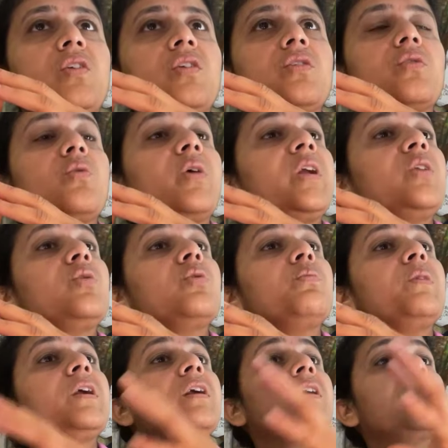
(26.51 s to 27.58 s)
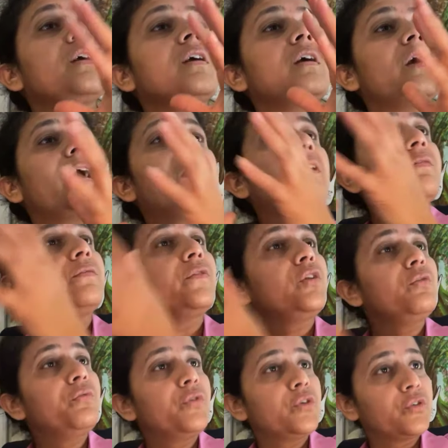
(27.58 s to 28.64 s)
going to be helpful
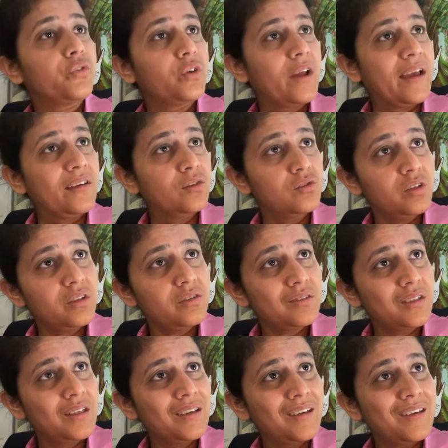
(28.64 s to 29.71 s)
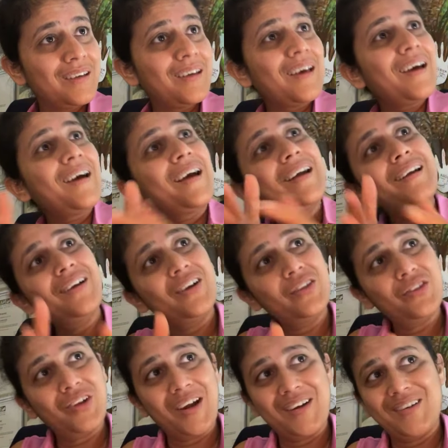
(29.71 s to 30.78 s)
for psoriasis and
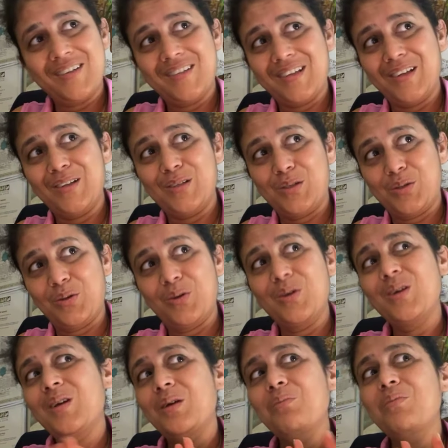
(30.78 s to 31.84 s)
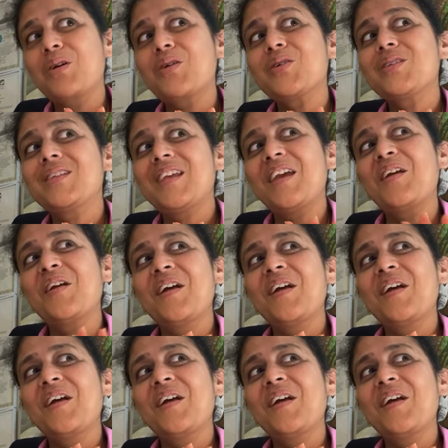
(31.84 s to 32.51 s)
arthritis also. Because see,